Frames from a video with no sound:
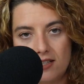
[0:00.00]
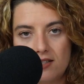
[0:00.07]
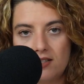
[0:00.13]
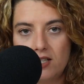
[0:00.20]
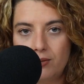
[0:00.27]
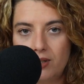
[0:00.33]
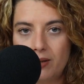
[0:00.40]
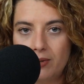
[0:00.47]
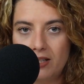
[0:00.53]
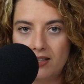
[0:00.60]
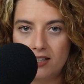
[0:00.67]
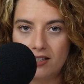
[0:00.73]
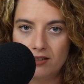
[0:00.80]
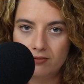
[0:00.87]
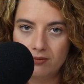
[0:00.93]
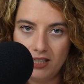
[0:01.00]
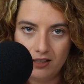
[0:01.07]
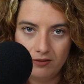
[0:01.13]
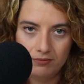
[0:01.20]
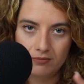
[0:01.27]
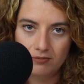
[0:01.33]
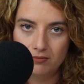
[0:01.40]
See what I meant there?
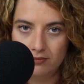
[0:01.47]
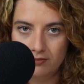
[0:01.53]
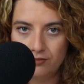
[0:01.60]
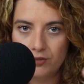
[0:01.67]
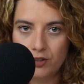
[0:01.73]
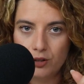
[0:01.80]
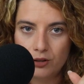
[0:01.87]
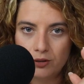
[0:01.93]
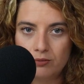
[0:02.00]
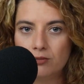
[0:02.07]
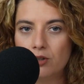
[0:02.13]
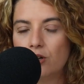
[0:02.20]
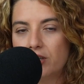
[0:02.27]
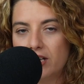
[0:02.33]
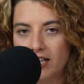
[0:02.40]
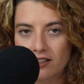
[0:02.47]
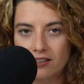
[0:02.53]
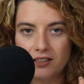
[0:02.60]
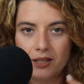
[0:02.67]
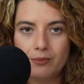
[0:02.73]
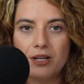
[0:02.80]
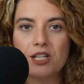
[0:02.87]
Yeah? No? Okay,
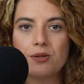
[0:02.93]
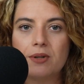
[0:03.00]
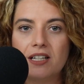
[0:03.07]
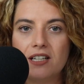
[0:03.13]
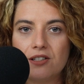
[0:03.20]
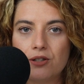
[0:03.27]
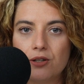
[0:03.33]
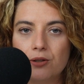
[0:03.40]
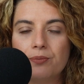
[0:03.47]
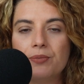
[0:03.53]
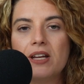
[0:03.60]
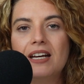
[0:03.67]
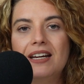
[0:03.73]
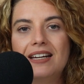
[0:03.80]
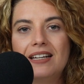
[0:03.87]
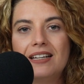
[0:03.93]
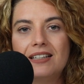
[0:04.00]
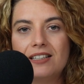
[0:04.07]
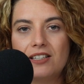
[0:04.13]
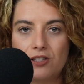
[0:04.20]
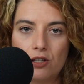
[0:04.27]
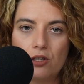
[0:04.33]
let me explain it to you.
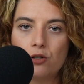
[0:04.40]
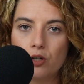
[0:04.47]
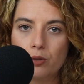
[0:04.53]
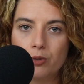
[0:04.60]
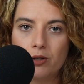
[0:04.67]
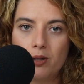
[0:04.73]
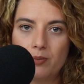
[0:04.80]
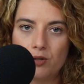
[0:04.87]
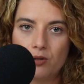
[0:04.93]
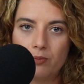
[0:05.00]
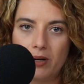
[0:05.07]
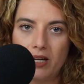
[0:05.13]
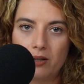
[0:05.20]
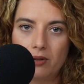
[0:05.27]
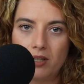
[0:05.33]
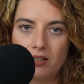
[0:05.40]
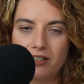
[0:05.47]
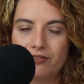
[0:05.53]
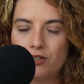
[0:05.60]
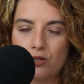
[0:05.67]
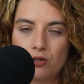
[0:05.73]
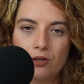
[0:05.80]
This is a turbo episode, by the way.
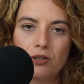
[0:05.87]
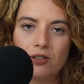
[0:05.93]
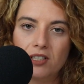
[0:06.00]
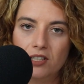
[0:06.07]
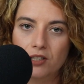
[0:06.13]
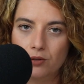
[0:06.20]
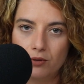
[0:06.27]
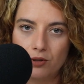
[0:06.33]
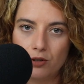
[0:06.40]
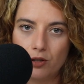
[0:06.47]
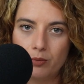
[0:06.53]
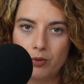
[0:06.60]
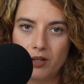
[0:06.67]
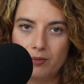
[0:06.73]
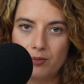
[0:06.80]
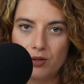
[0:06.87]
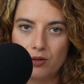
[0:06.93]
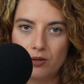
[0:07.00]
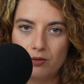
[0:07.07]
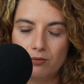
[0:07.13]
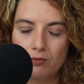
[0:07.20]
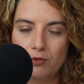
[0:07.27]
I've just turned it into a turbo
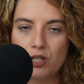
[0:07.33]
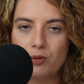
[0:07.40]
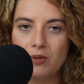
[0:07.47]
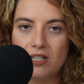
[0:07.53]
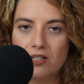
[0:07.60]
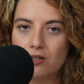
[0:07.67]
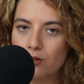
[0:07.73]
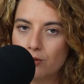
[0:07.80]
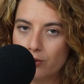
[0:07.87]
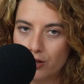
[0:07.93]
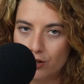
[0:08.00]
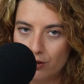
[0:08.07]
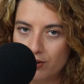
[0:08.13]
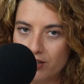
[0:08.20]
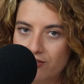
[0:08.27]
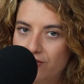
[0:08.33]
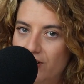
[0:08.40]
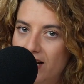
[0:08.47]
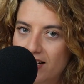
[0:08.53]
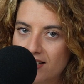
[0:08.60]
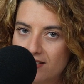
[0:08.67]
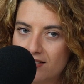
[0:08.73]
episode, which means we're going
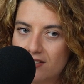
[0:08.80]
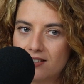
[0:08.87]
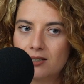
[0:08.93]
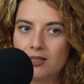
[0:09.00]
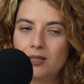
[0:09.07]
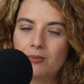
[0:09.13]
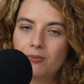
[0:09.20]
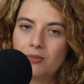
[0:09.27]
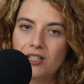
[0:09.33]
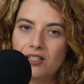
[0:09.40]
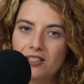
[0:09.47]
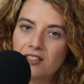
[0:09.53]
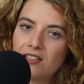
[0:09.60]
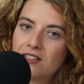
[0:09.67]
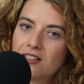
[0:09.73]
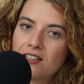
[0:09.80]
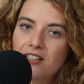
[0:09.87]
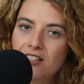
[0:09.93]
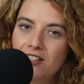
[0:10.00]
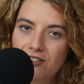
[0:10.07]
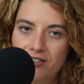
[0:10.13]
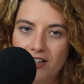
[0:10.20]
fast because it's
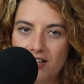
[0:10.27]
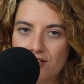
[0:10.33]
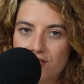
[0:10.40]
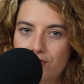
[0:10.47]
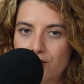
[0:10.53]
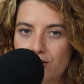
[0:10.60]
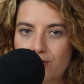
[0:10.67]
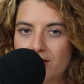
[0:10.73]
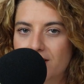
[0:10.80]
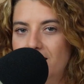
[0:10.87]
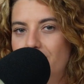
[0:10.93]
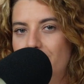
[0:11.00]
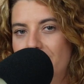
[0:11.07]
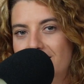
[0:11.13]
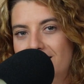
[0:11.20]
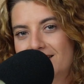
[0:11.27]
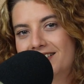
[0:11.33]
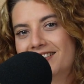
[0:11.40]
Fast Forward Amy.